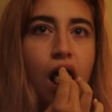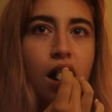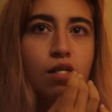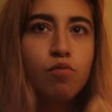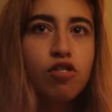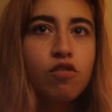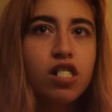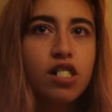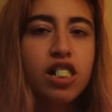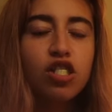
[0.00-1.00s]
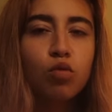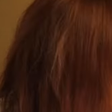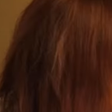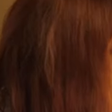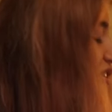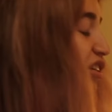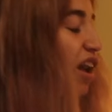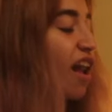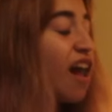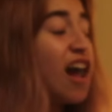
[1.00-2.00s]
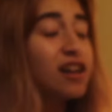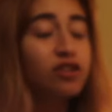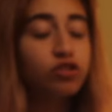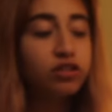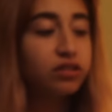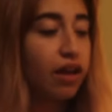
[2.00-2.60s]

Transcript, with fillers: I'm so curious. What the heck is in